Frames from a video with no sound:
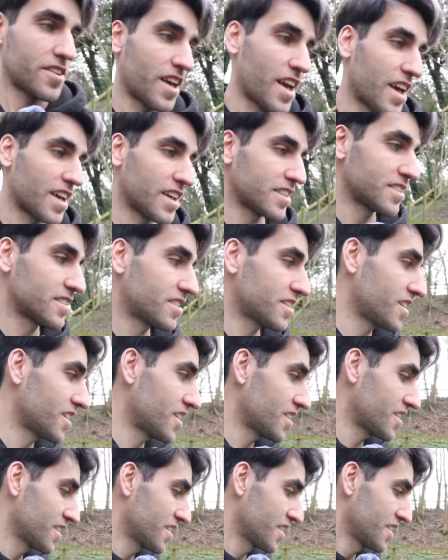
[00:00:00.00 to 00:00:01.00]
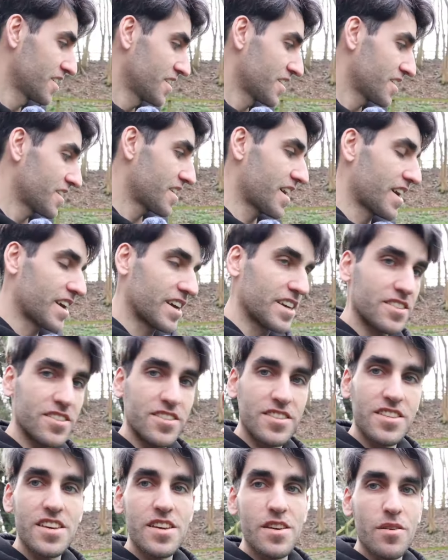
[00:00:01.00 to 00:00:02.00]
And yeah,
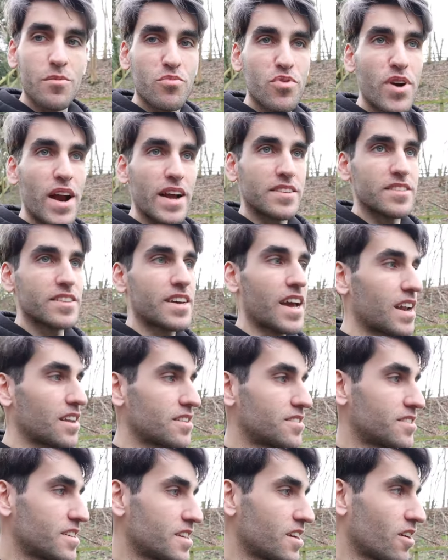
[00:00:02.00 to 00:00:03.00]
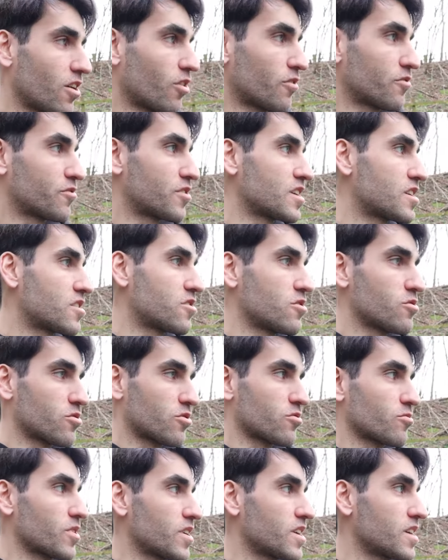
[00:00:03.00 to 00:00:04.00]
it's the practicality of the
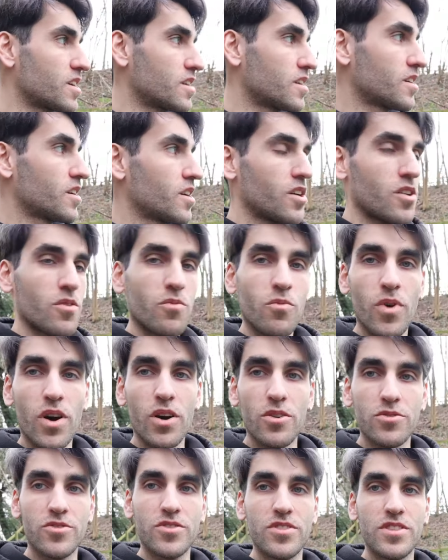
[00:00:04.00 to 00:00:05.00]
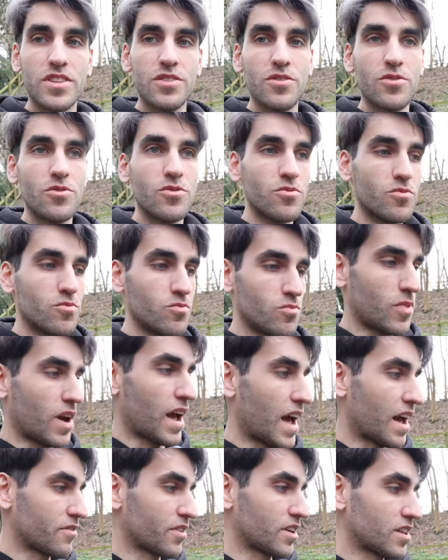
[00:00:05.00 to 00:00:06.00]
Q3 while still
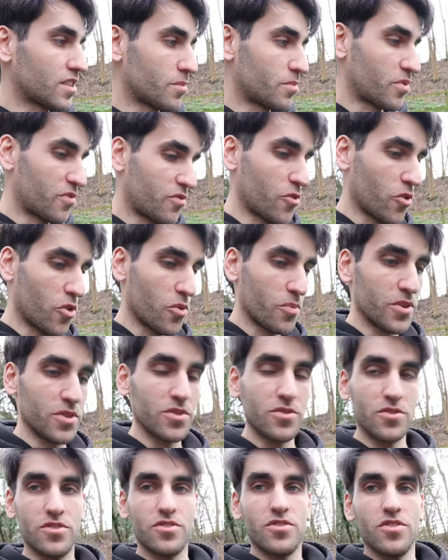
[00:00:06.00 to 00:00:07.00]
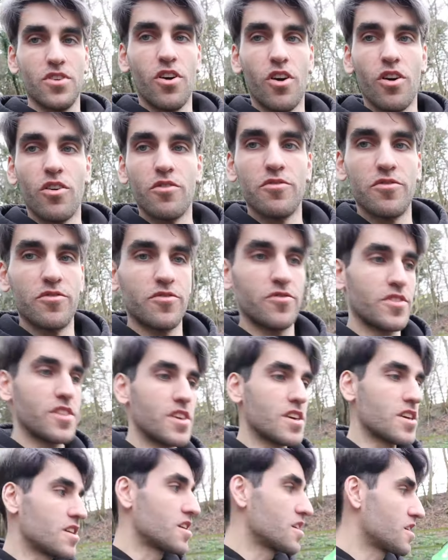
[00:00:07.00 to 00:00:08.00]
having the performance of
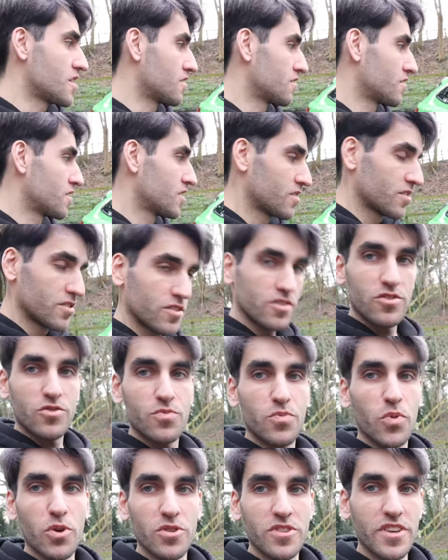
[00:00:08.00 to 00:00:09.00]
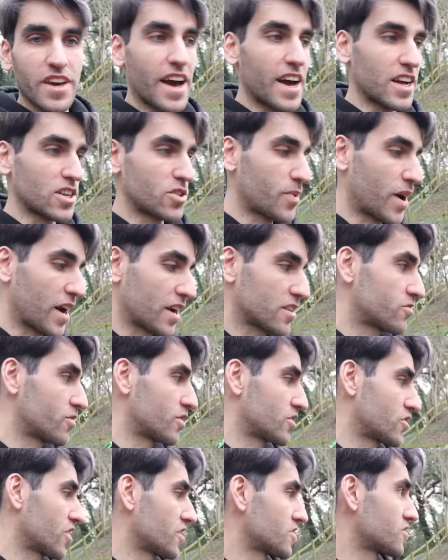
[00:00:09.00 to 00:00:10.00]
the sportier hatchbacks,
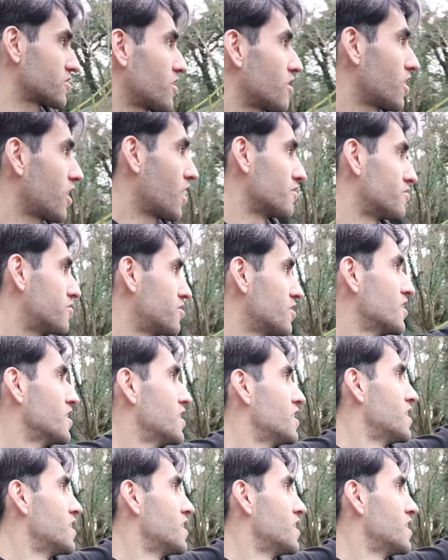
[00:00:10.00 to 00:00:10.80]
which I so love.